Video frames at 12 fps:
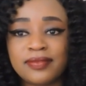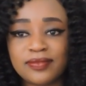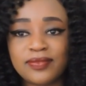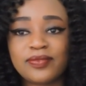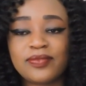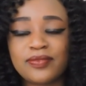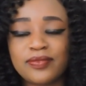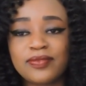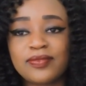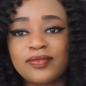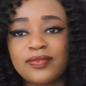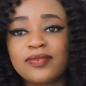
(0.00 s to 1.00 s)

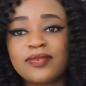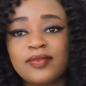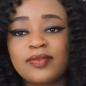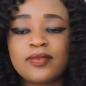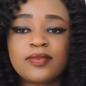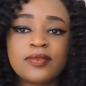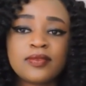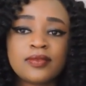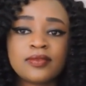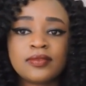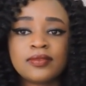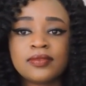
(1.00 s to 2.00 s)

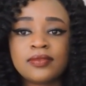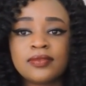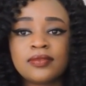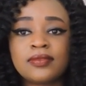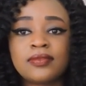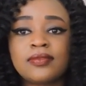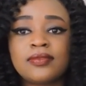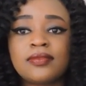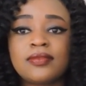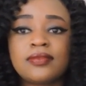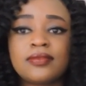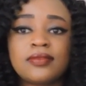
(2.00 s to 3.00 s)

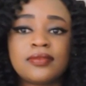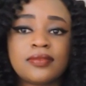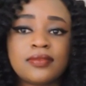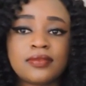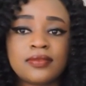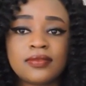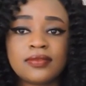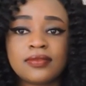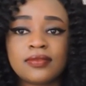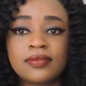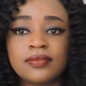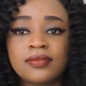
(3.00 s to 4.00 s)

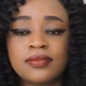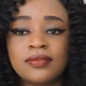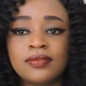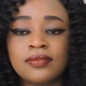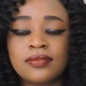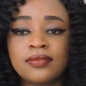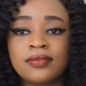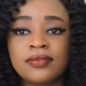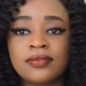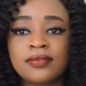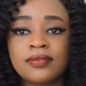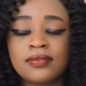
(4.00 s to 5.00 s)

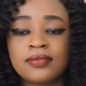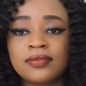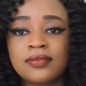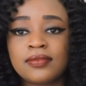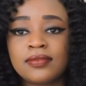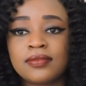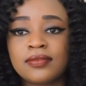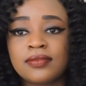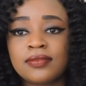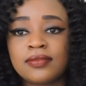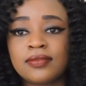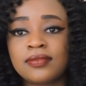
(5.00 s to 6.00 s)

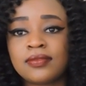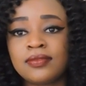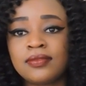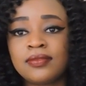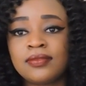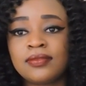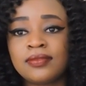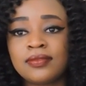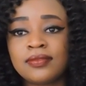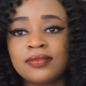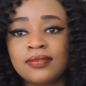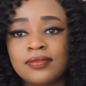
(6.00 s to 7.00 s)

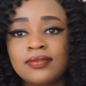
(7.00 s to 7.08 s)
[no speech]